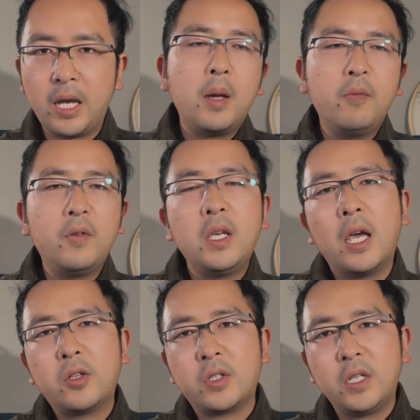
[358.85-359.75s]

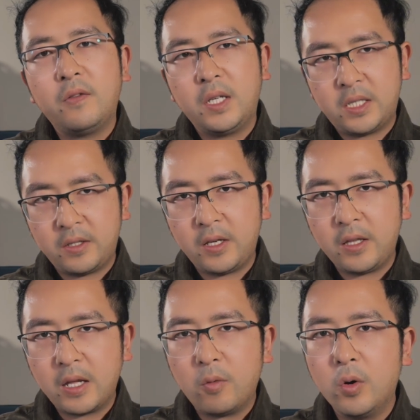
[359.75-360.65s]
MVHEVC,
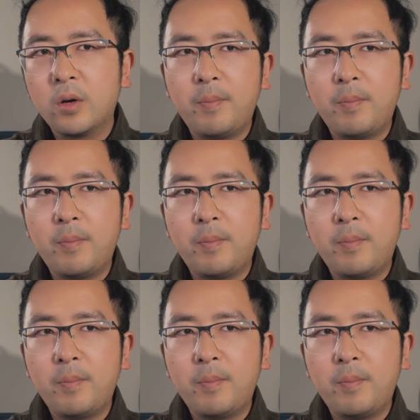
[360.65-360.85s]
that works